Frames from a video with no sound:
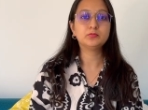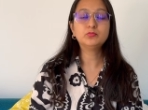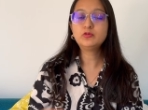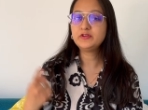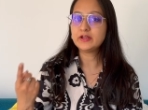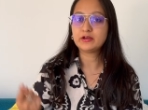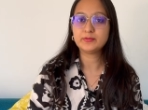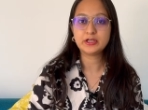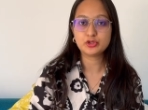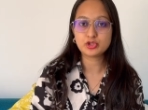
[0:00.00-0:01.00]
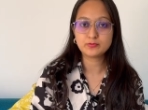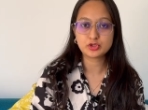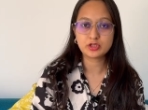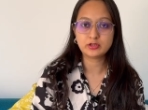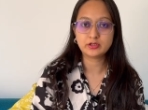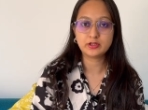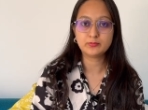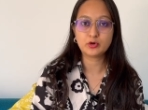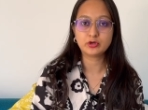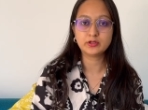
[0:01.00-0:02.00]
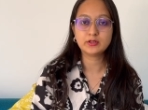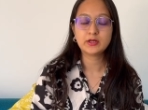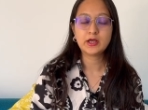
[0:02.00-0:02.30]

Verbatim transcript: movie recommendation machine learning model